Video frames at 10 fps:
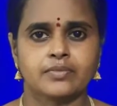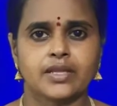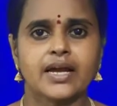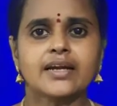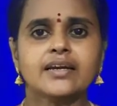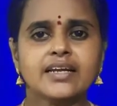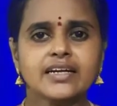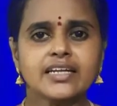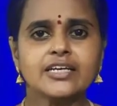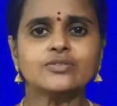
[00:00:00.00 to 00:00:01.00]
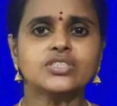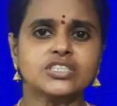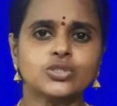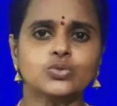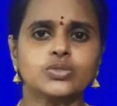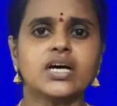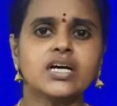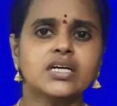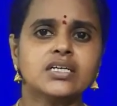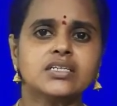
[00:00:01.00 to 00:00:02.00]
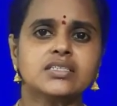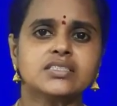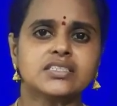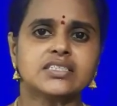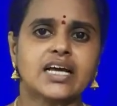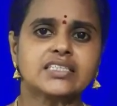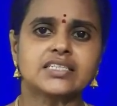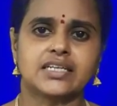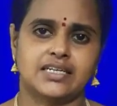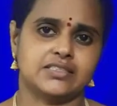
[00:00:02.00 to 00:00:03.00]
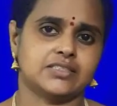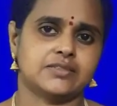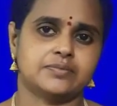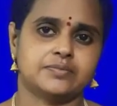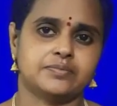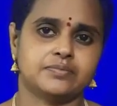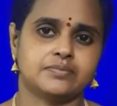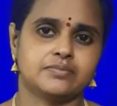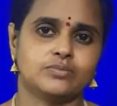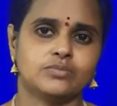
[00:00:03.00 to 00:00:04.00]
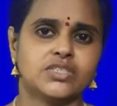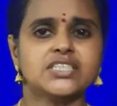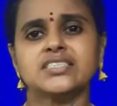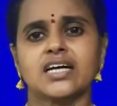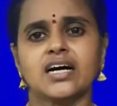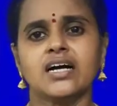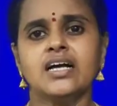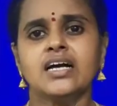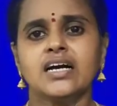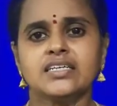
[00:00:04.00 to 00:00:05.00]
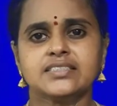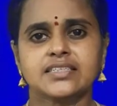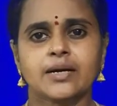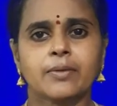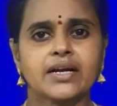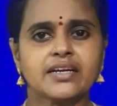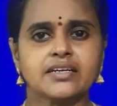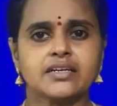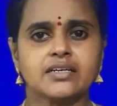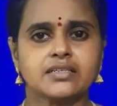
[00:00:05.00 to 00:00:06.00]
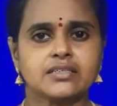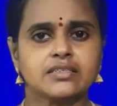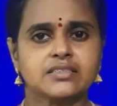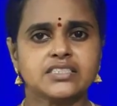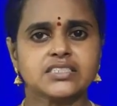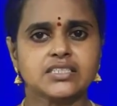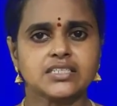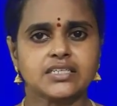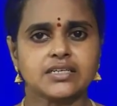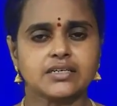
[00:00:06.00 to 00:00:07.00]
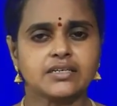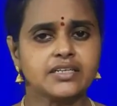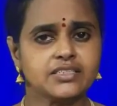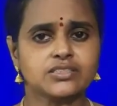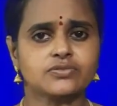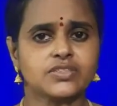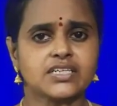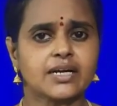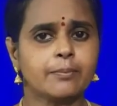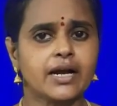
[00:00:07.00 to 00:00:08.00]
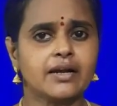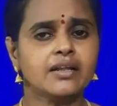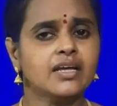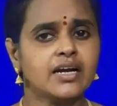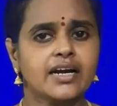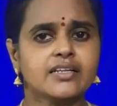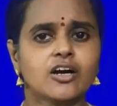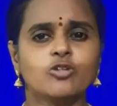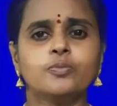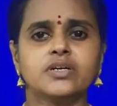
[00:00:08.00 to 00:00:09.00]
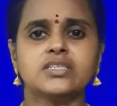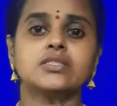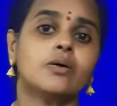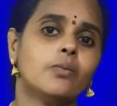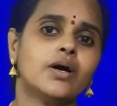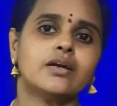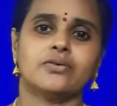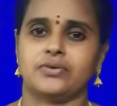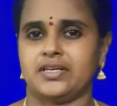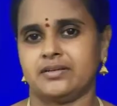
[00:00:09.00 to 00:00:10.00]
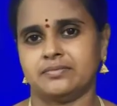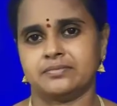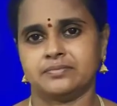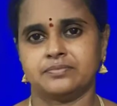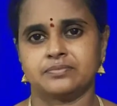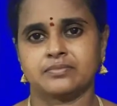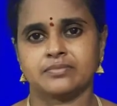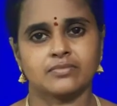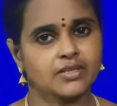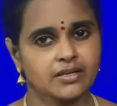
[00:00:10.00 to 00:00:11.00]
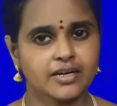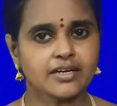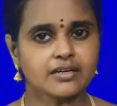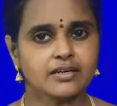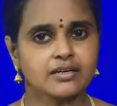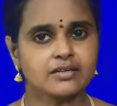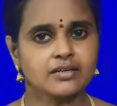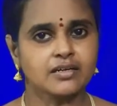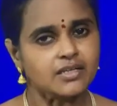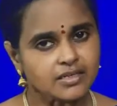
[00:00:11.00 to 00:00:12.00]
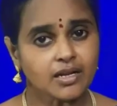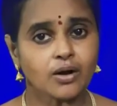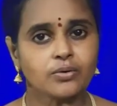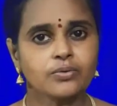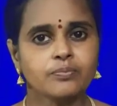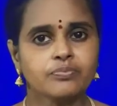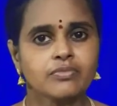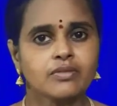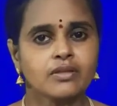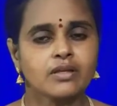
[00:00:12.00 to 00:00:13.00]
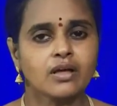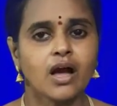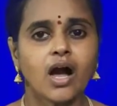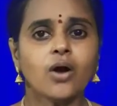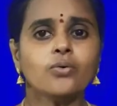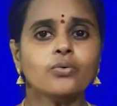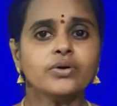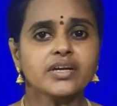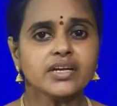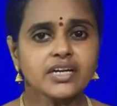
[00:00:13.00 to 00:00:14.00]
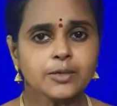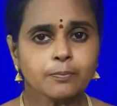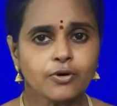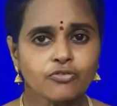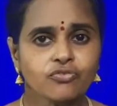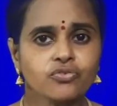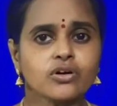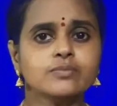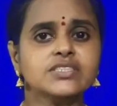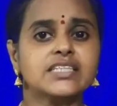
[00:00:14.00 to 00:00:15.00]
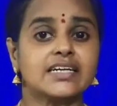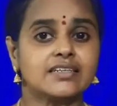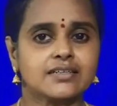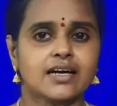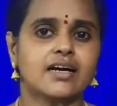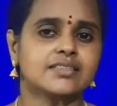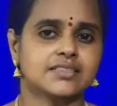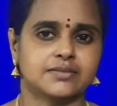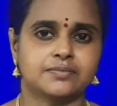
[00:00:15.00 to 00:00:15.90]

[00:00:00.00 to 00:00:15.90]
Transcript: and it gives it to the syntax analyzer. That is as a command it hits with the command and the output is one token. Right? Now, how it performs that task?